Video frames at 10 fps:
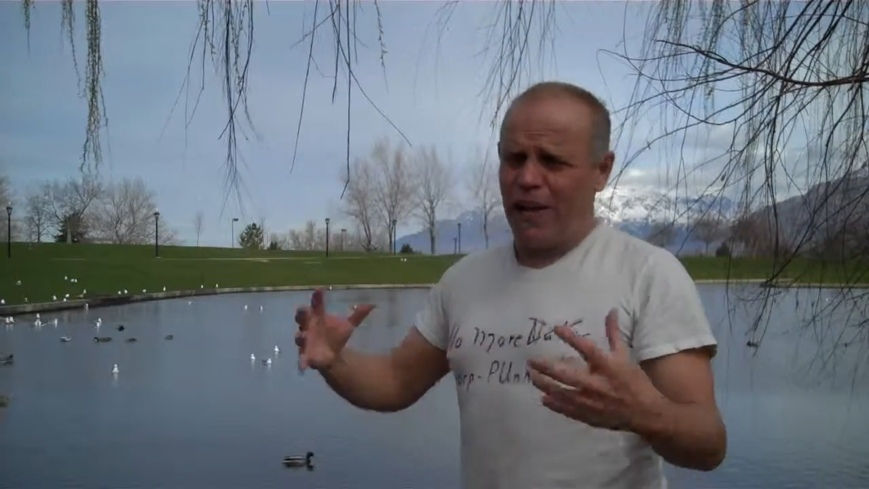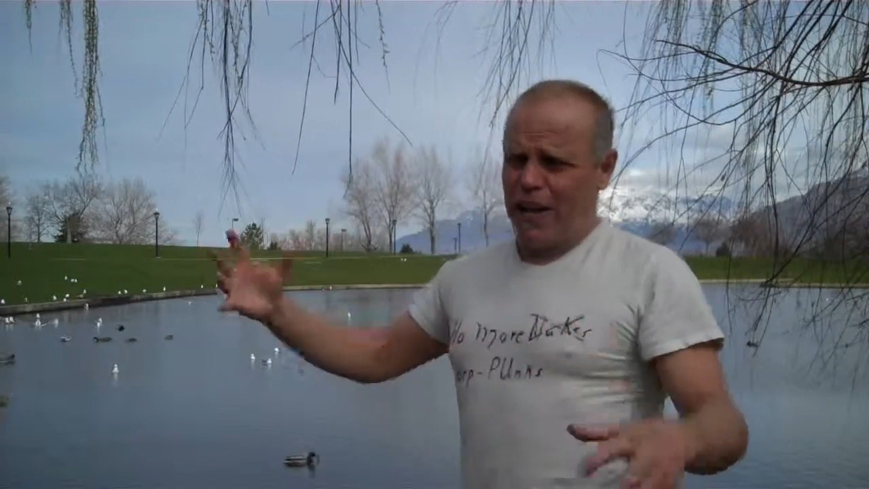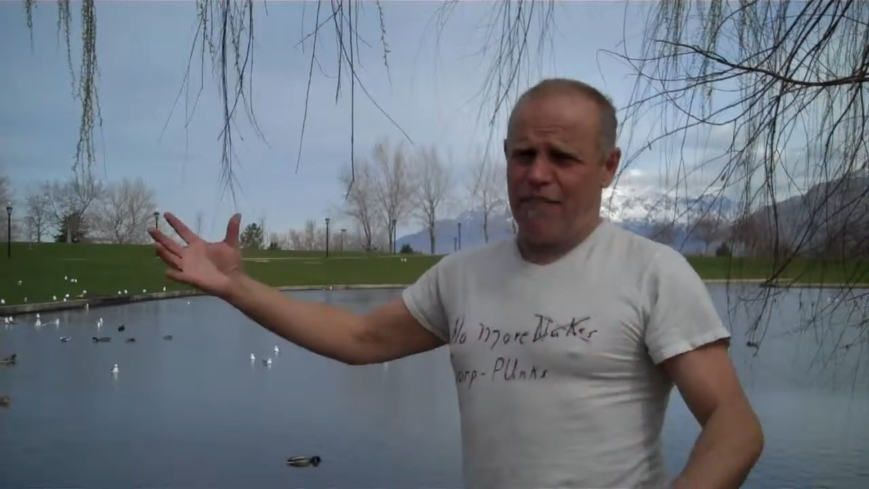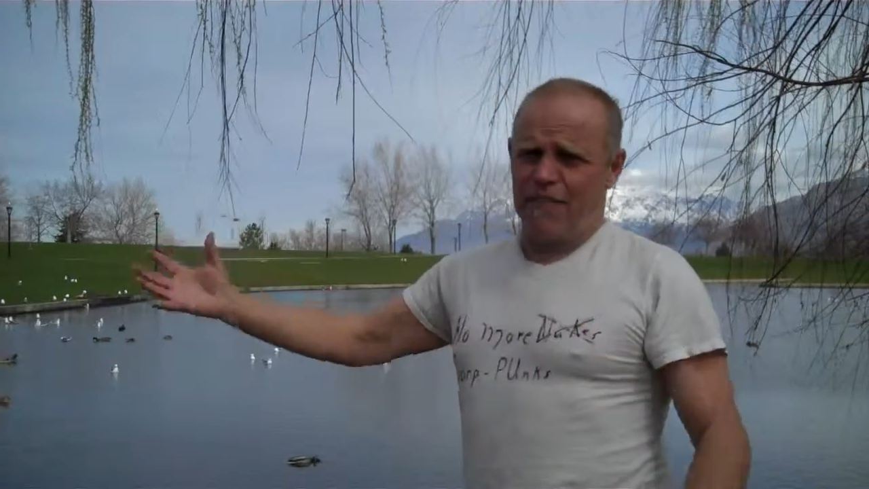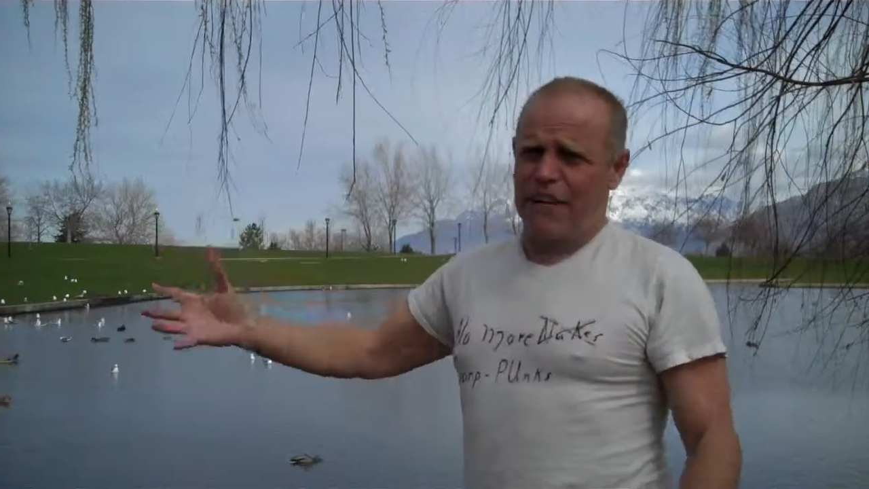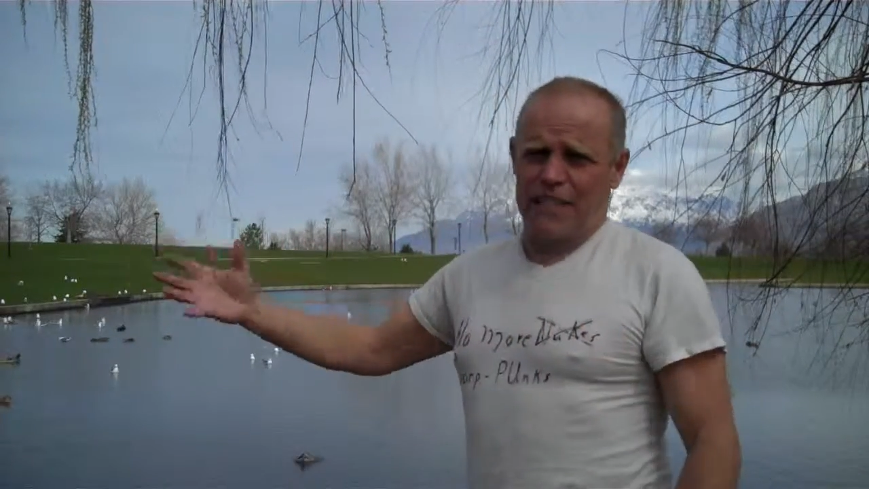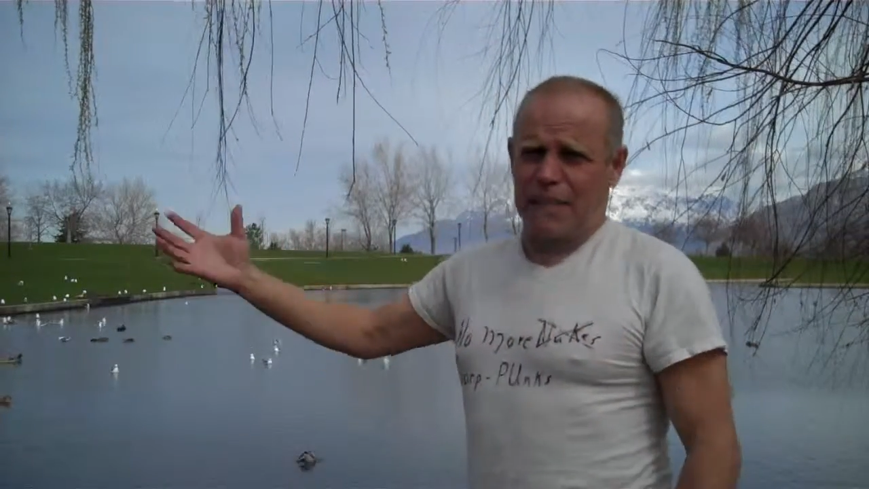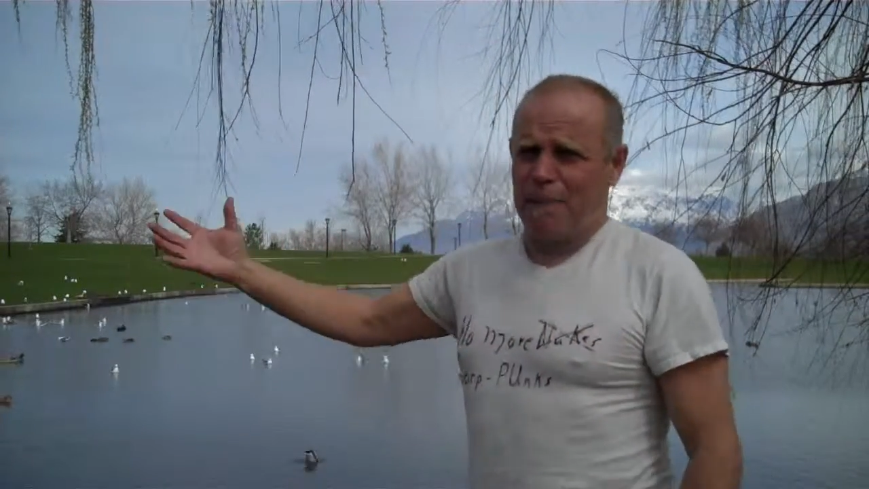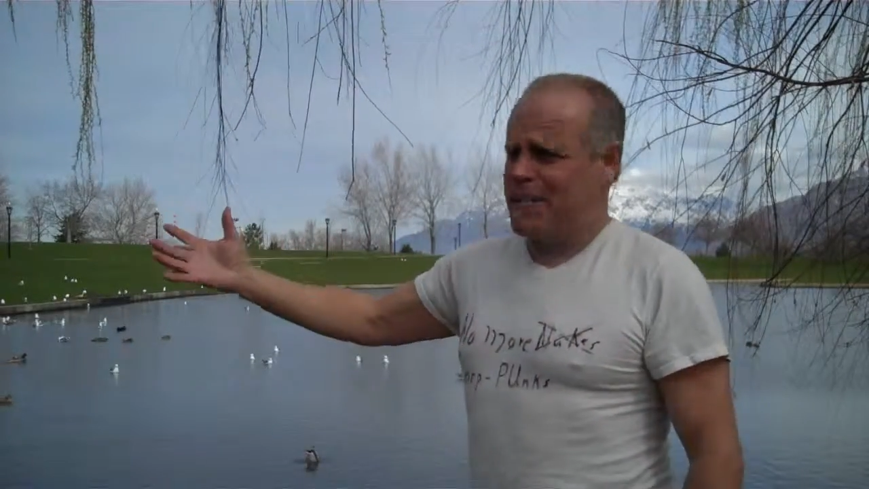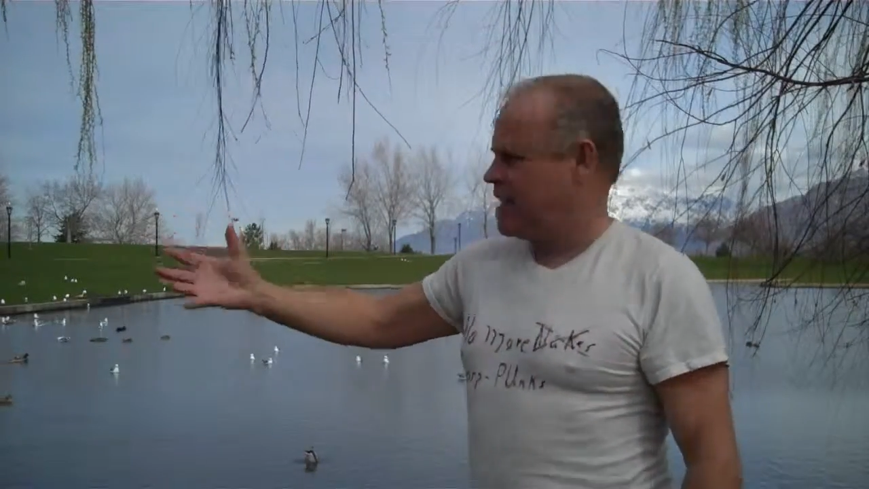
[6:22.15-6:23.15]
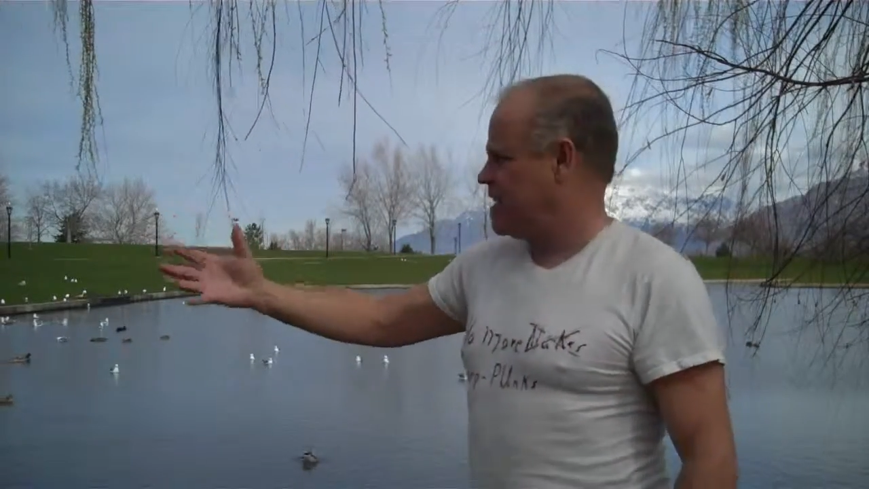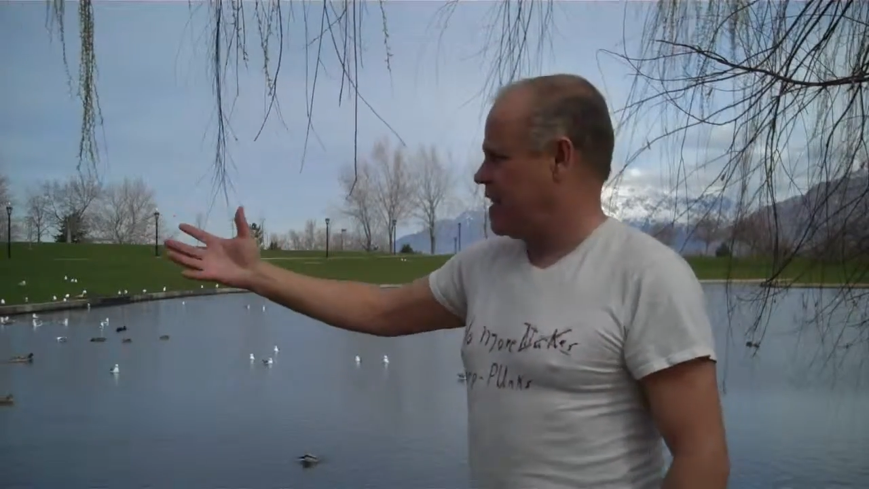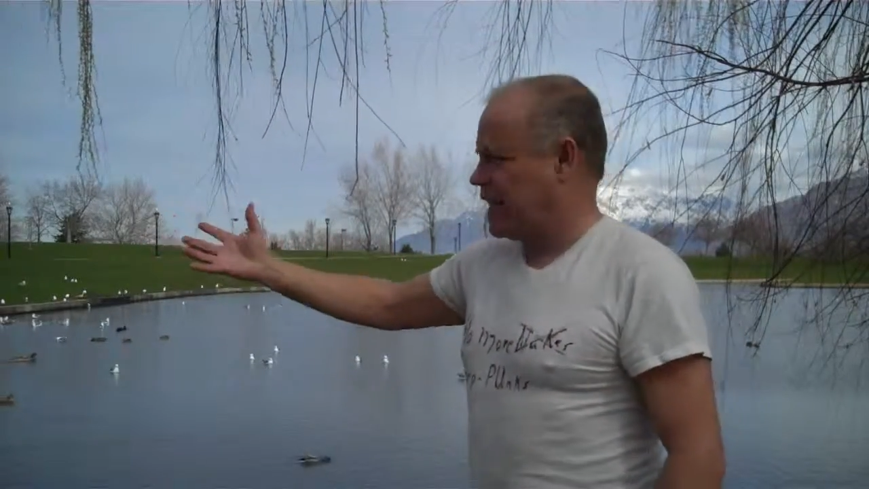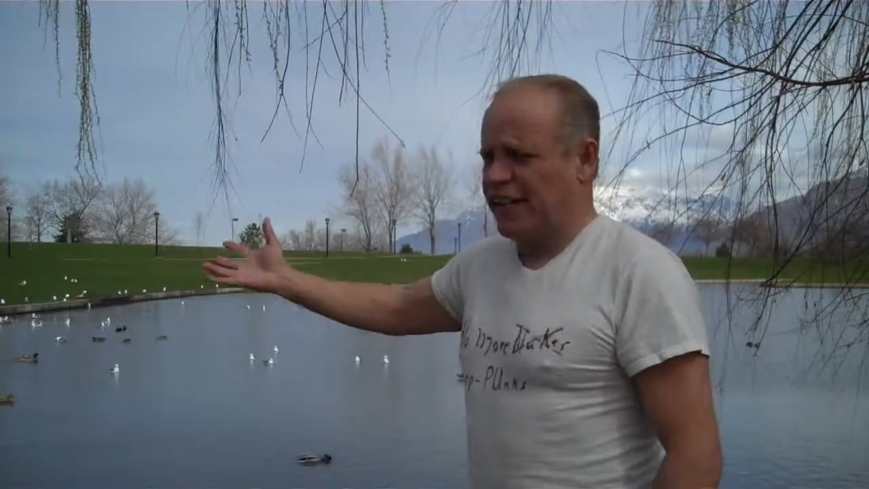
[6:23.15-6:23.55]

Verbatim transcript: Plenty of freaking species